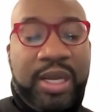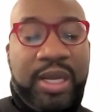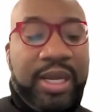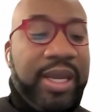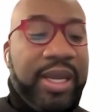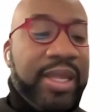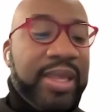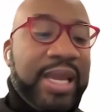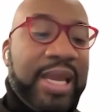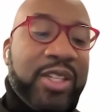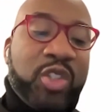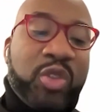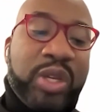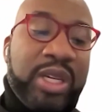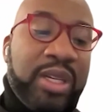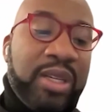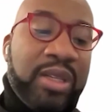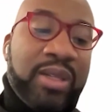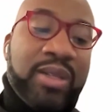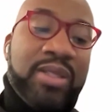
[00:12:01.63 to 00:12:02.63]
And that
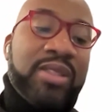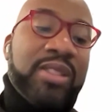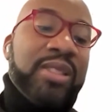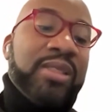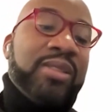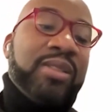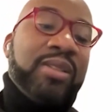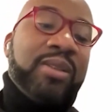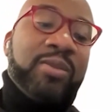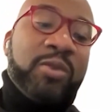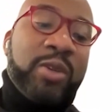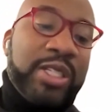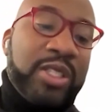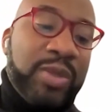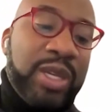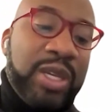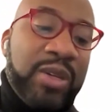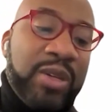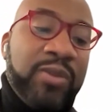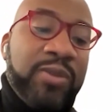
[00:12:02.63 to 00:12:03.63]
training consists of
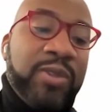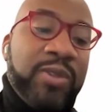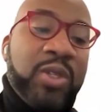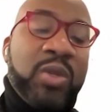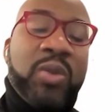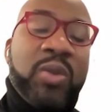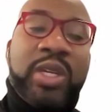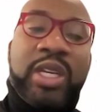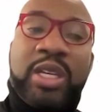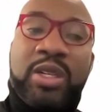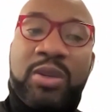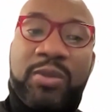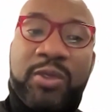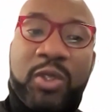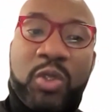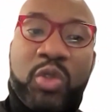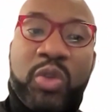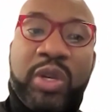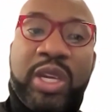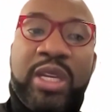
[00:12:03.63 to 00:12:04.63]
resume review, interview
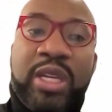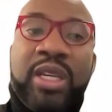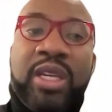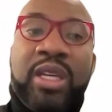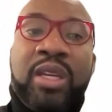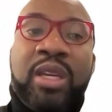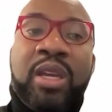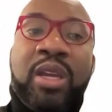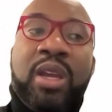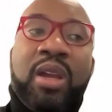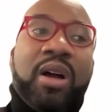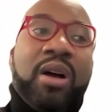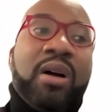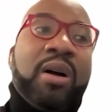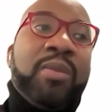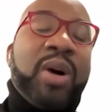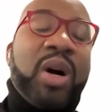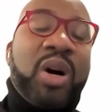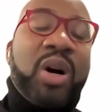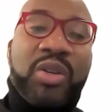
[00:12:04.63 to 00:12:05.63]
training,
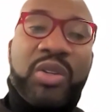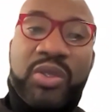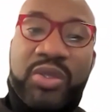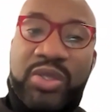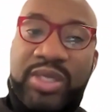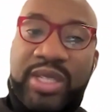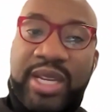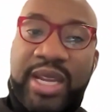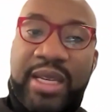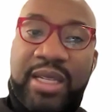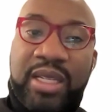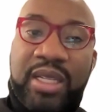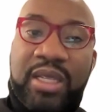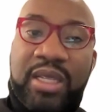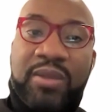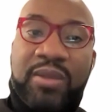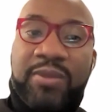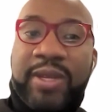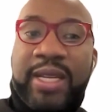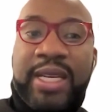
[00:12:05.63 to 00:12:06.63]
understanding
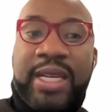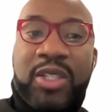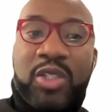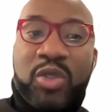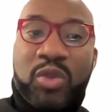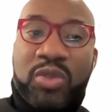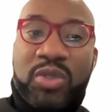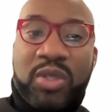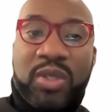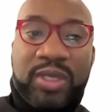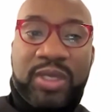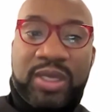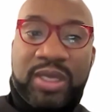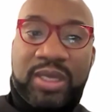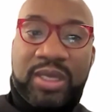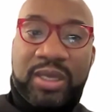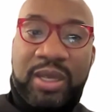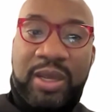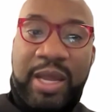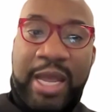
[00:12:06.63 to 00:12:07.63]
the financial
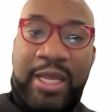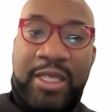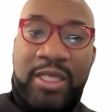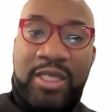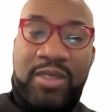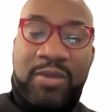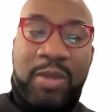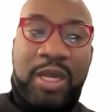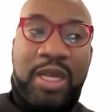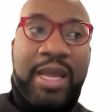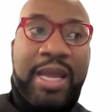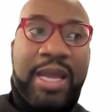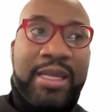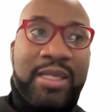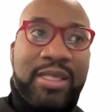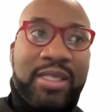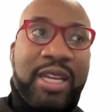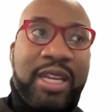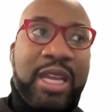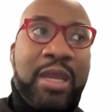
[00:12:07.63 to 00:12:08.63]
services
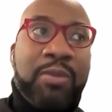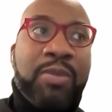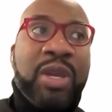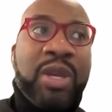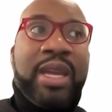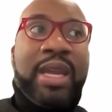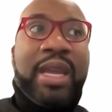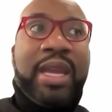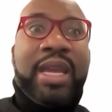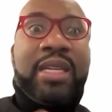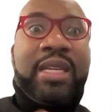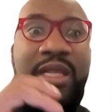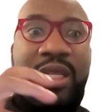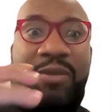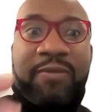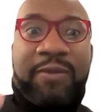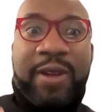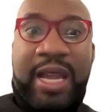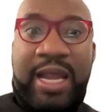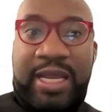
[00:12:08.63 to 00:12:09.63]
landscape, and
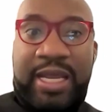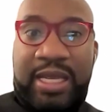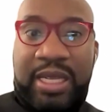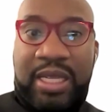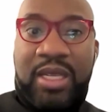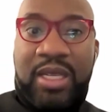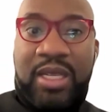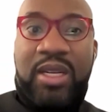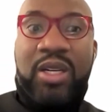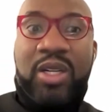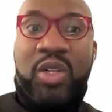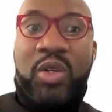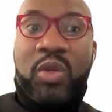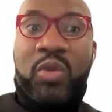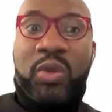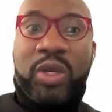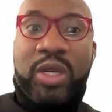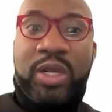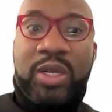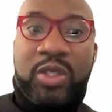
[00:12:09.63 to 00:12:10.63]
defining a
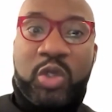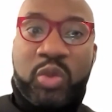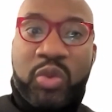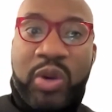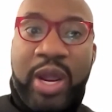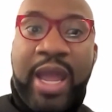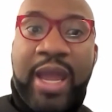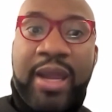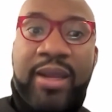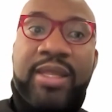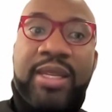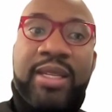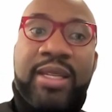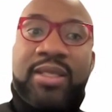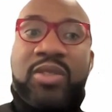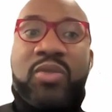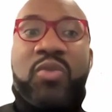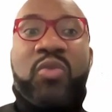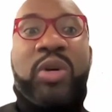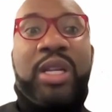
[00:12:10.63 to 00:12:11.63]
career track
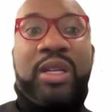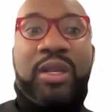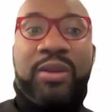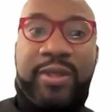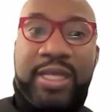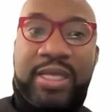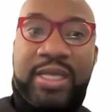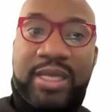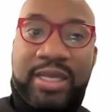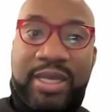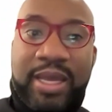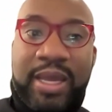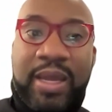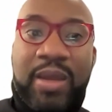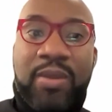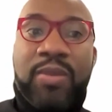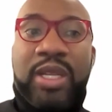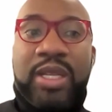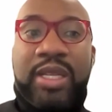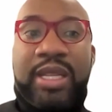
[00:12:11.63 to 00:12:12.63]
that's relevant to
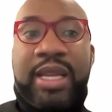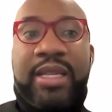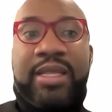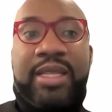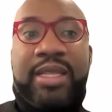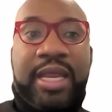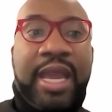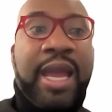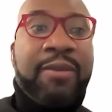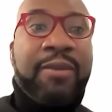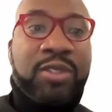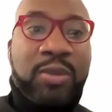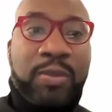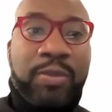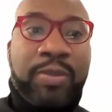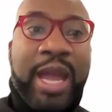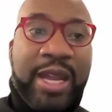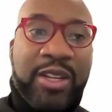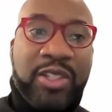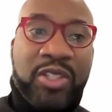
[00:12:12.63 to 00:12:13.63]
them and that they have some
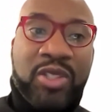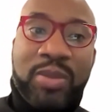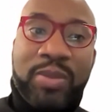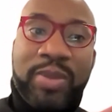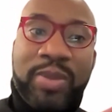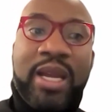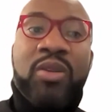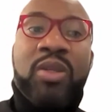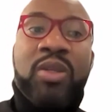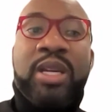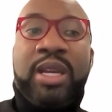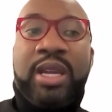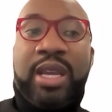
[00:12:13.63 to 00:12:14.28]
passion about